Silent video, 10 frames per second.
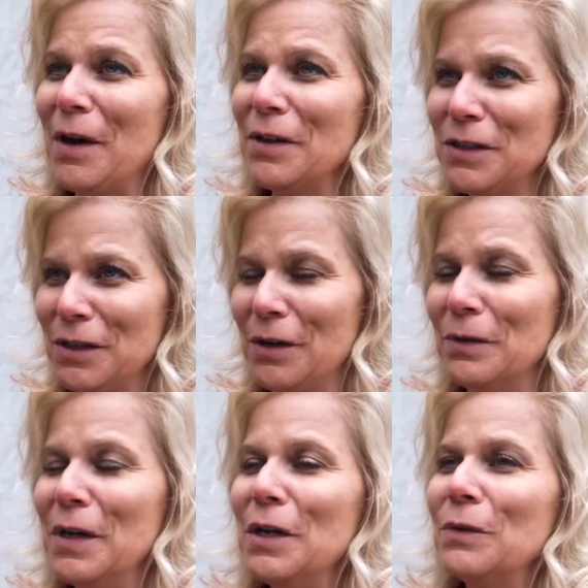
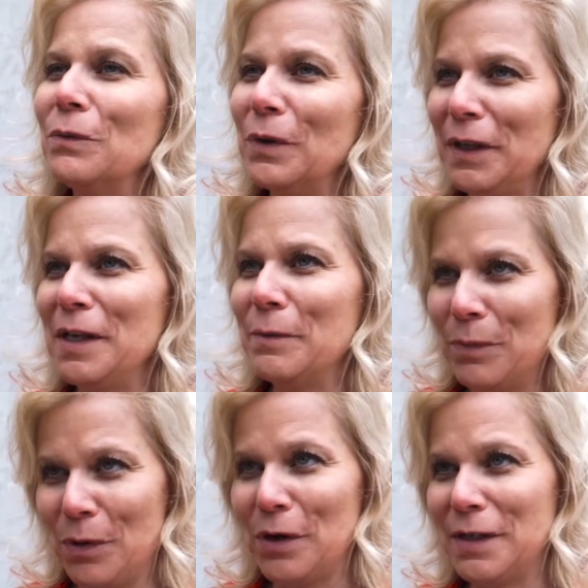also really
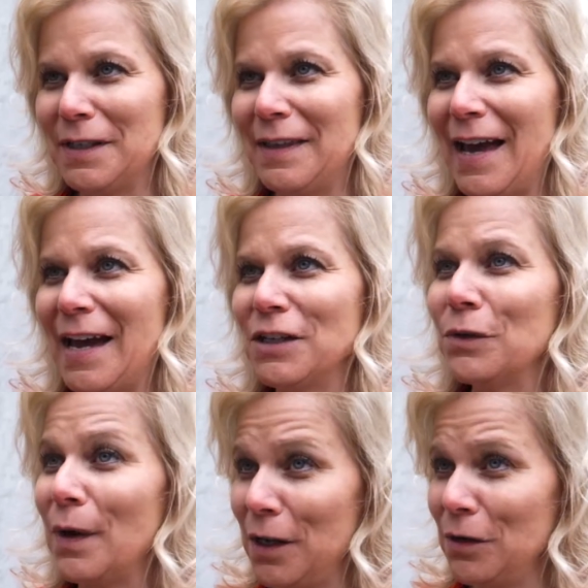important that
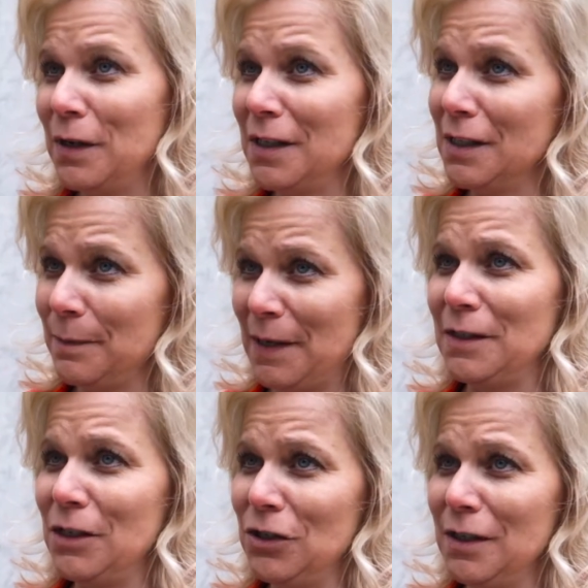credit unions'
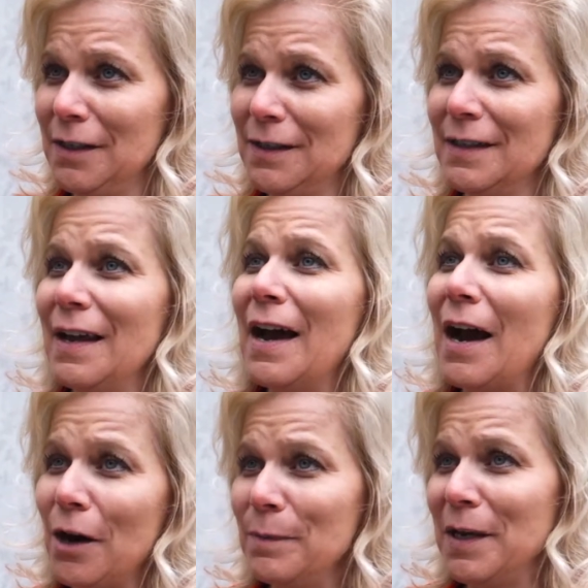messages
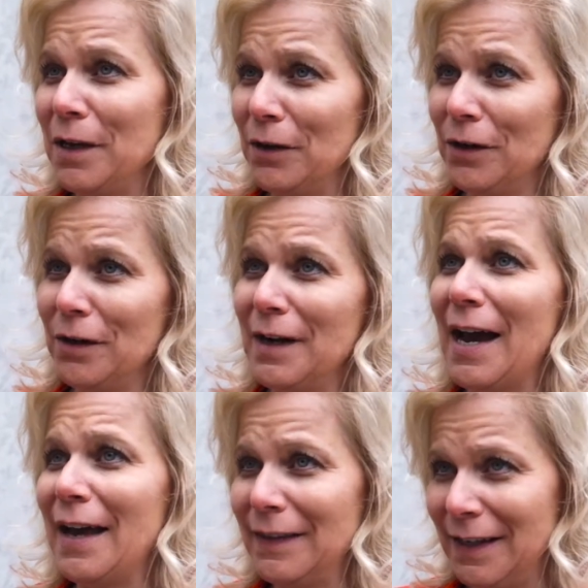are being heard on the